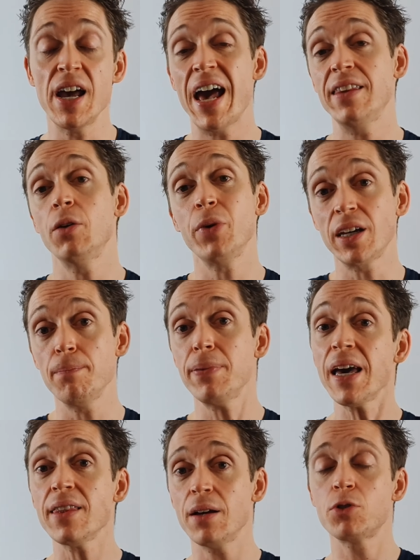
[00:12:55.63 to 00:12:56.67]
and then we
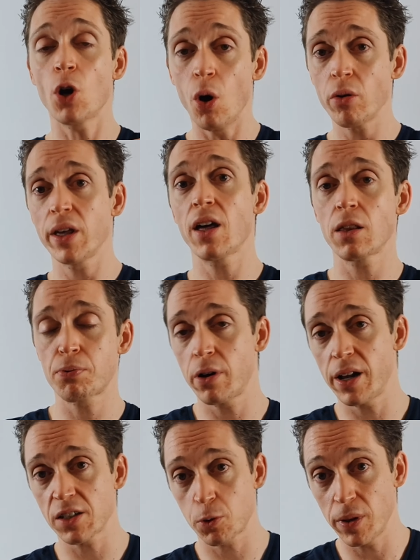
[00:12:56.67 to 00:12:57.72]
compare them to all the other
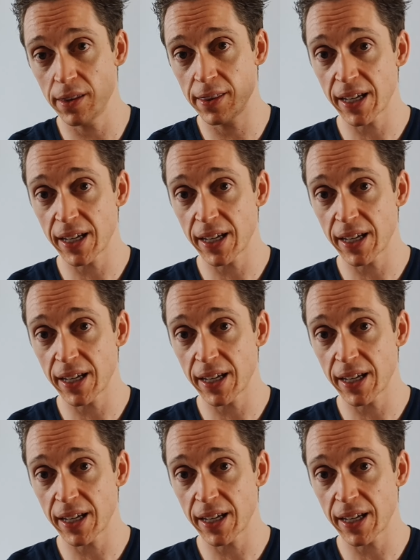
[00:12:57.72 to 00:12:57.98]
products within the